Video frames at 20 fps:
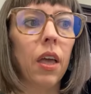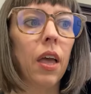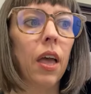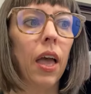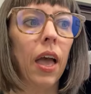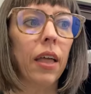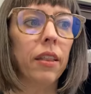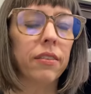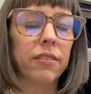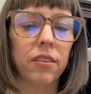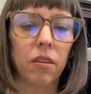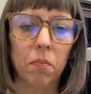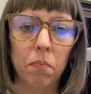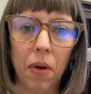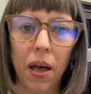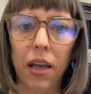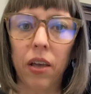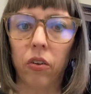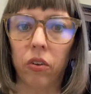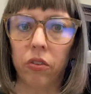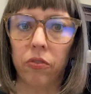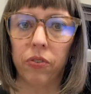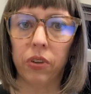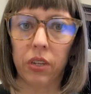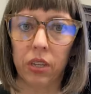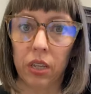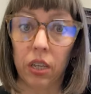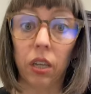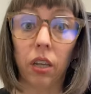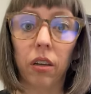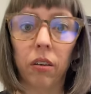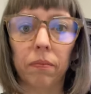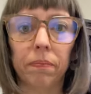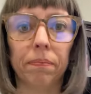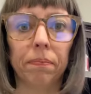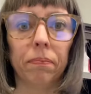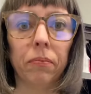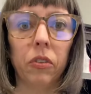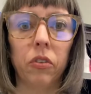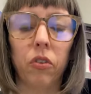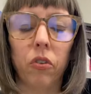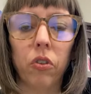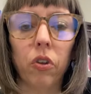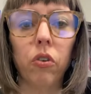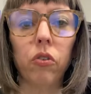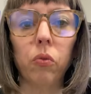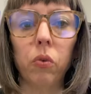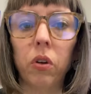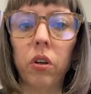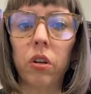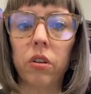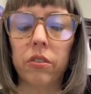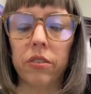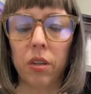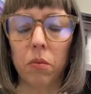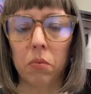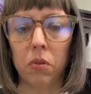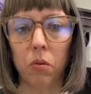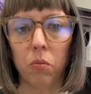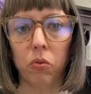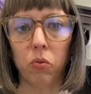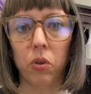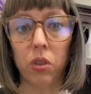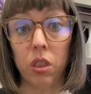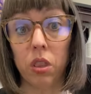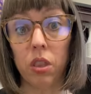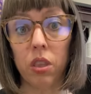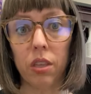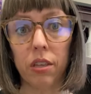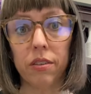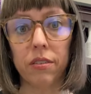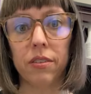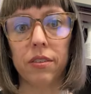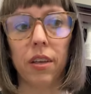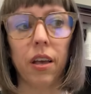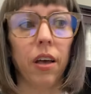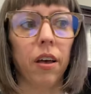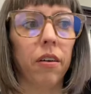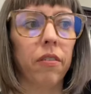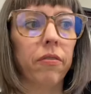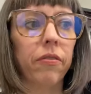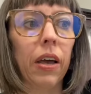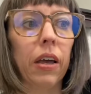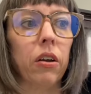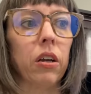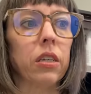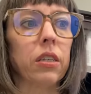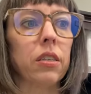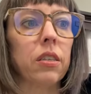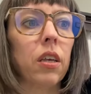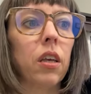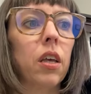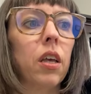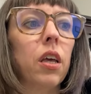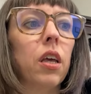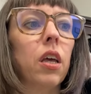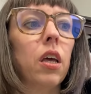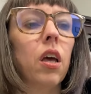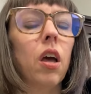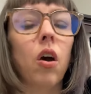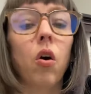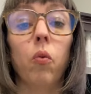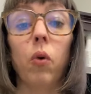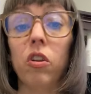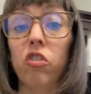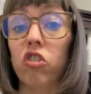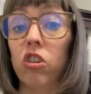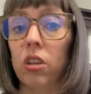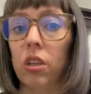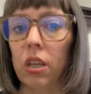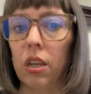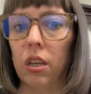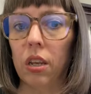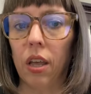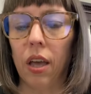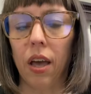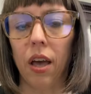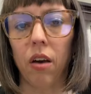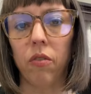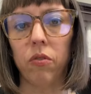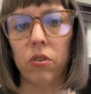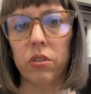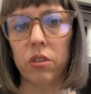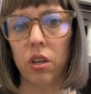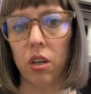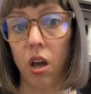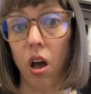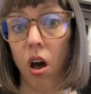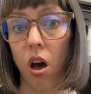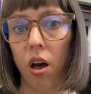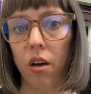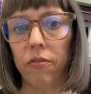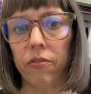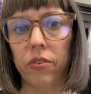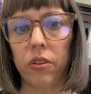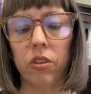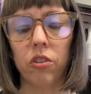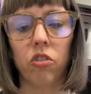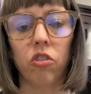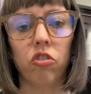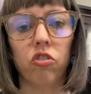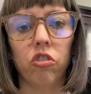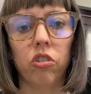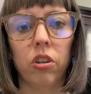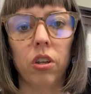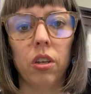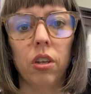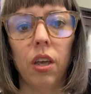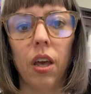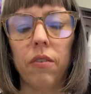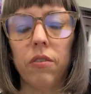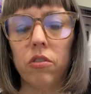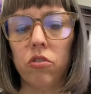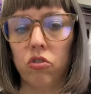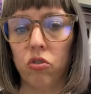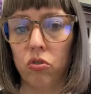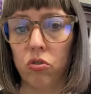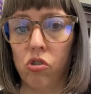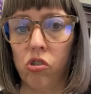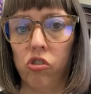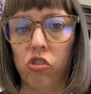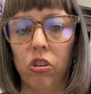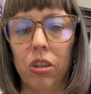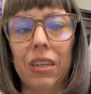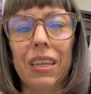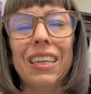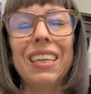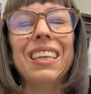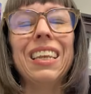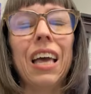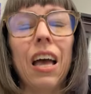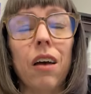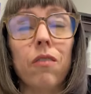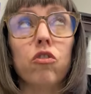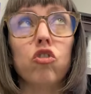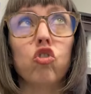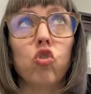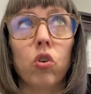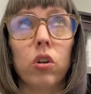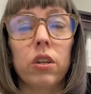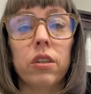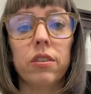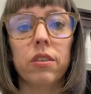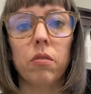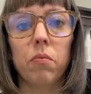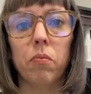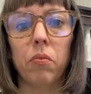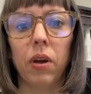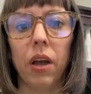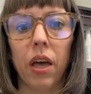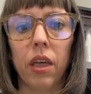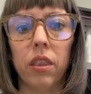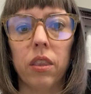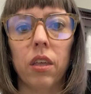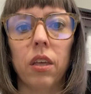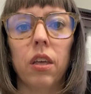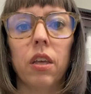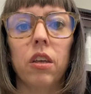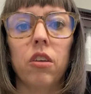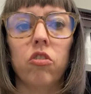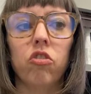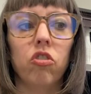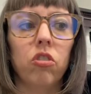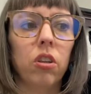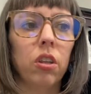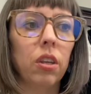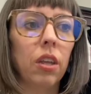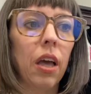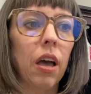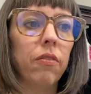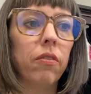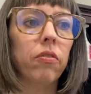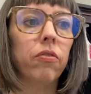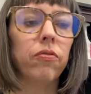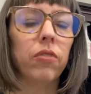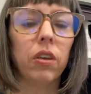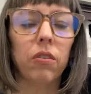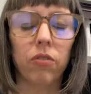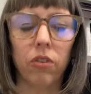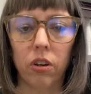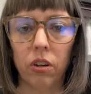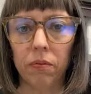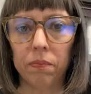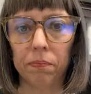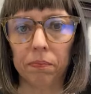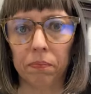and some mild fatigue. So those were her symptoms with this uh, virus. What she didn't have was a cough. She didn't have a she didn't have shortness of breath. She didn't have a fever,